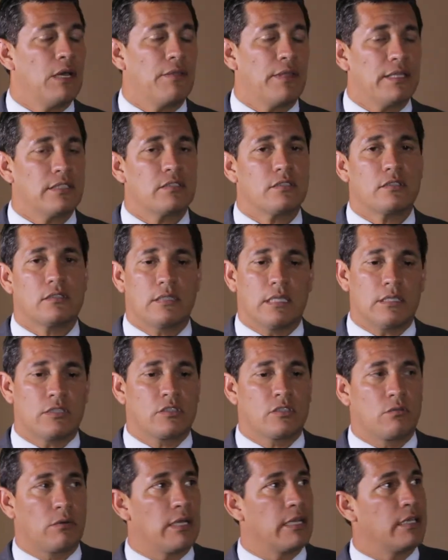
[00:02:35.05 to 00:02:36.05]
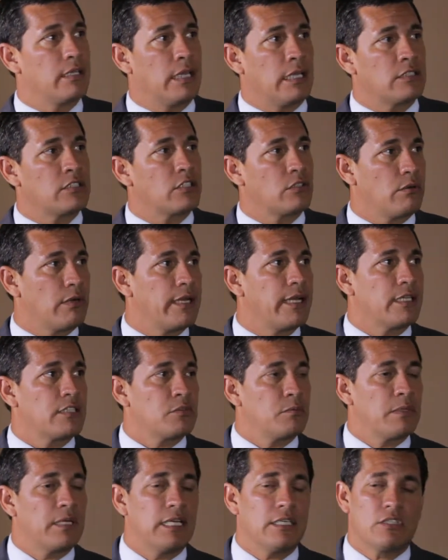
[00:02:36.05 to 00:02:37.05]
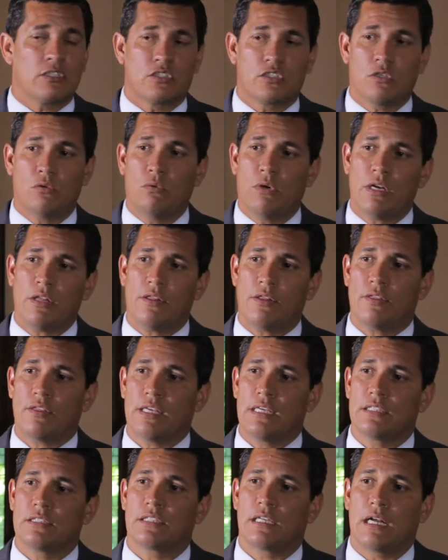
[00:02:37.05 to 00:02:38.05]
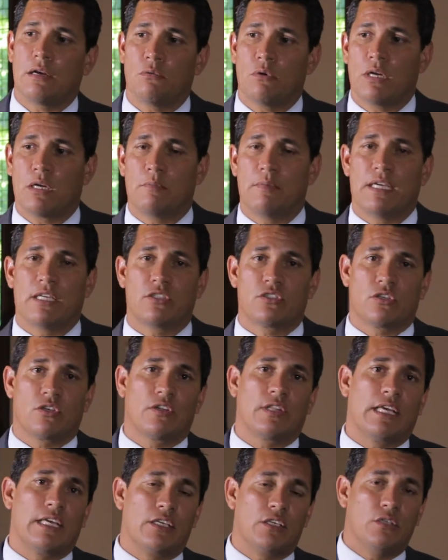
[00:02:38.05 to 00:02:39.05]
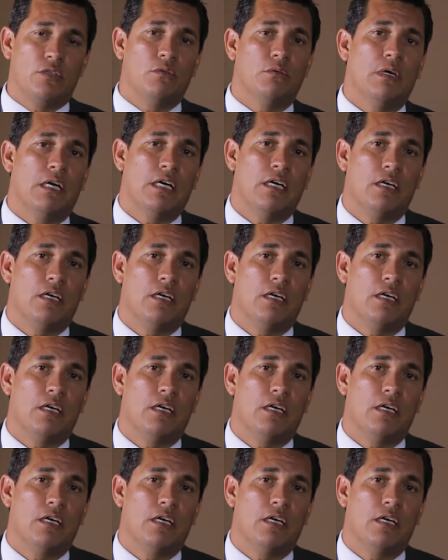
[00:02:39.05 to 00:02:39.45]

that's great. That's a great explanation. So one of the things that I want to make sure that you